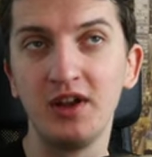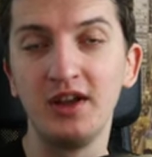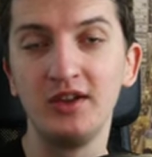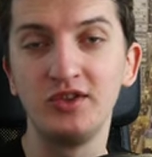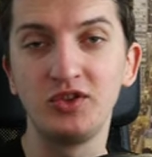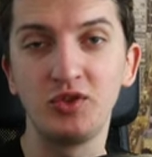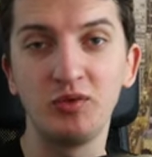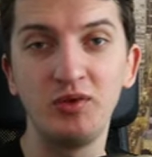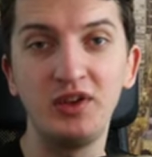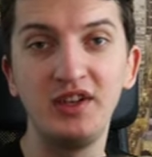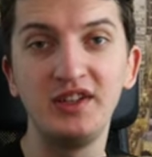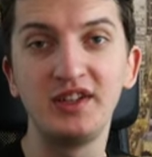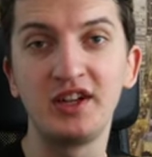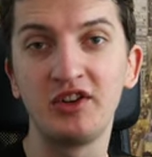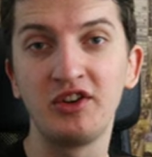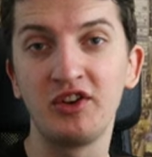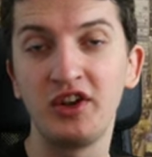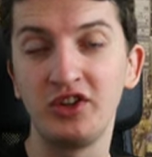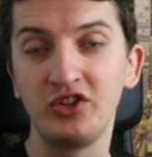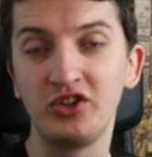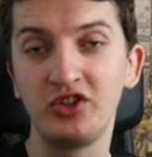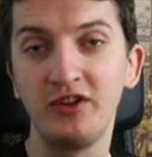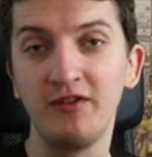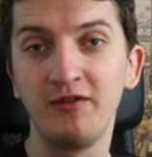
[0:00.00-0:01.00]
So these are
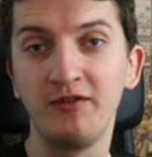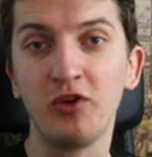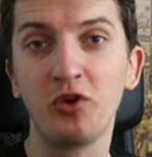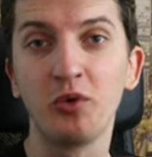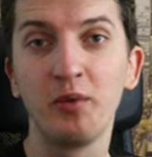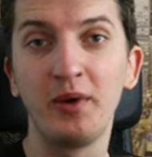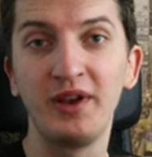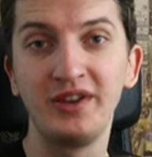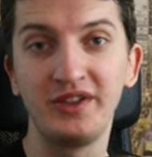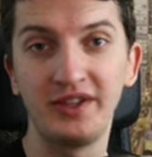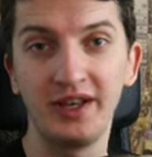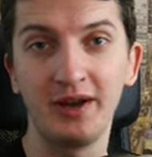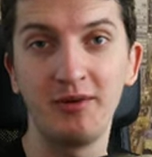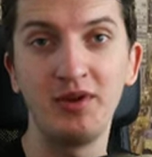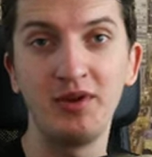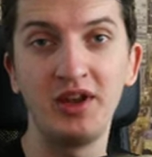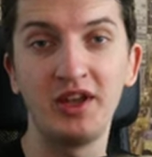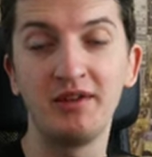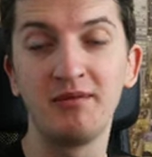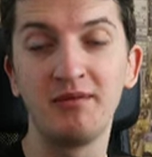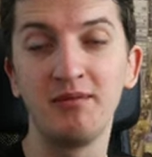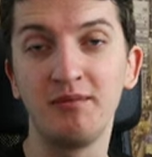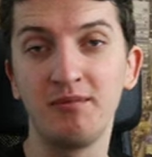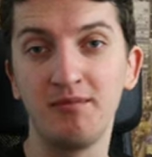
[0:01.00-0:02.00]
actually four ways how we
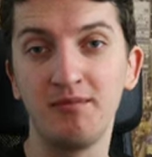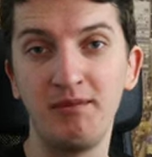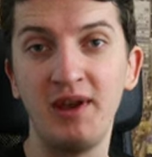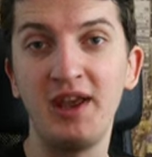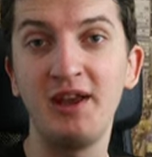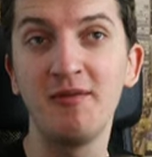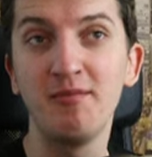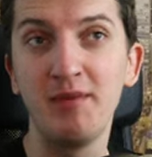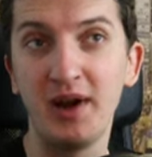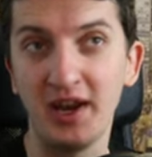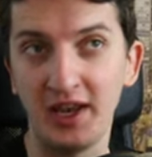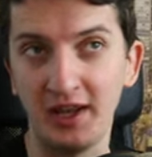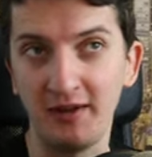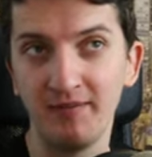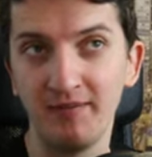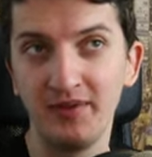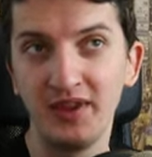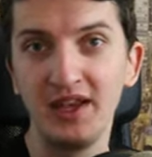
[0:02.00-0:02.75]
can make money.